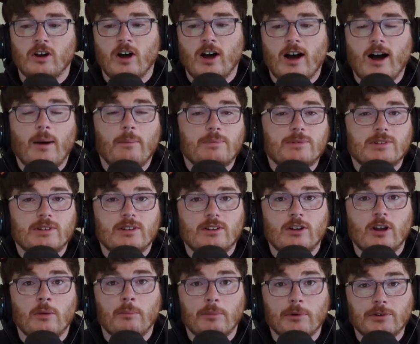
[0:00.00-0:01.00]
Option
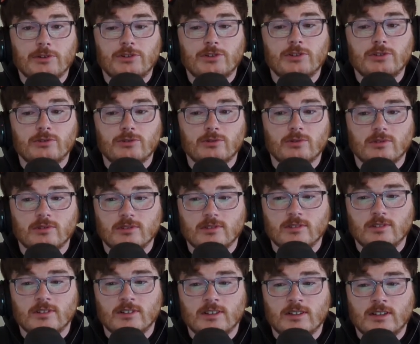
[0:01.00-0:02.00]
number two.
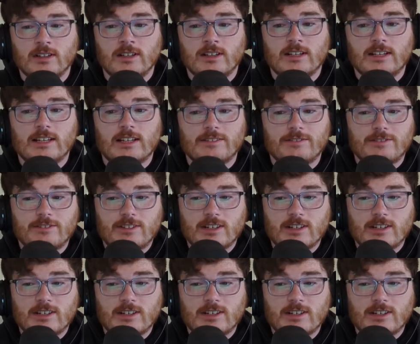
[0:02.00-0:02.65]
If